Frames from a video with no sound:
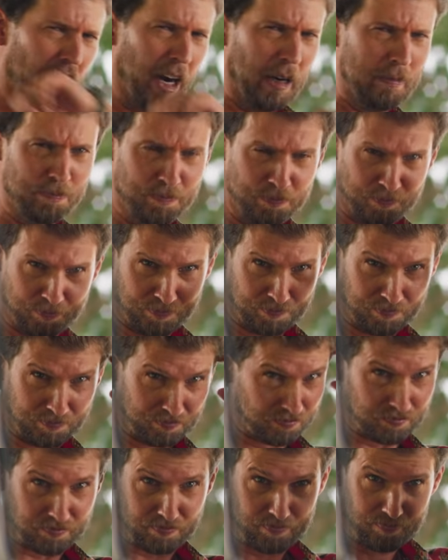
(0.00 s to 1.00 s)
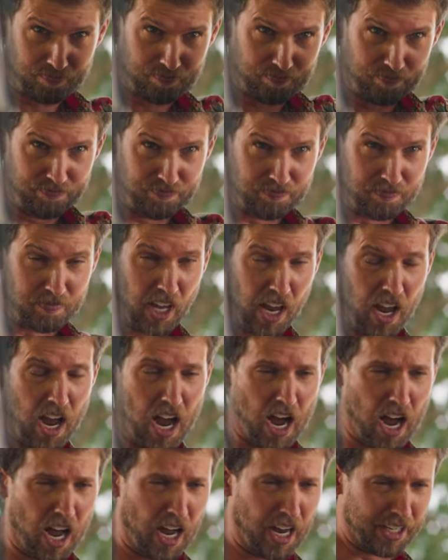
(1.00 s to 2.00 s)
Seems they detected some seismic
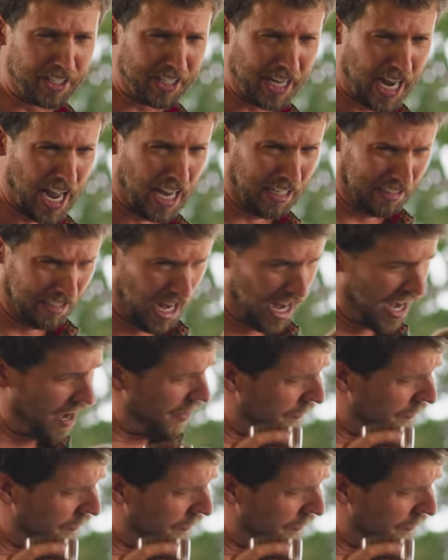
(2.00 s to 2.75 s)
activity, but the volcano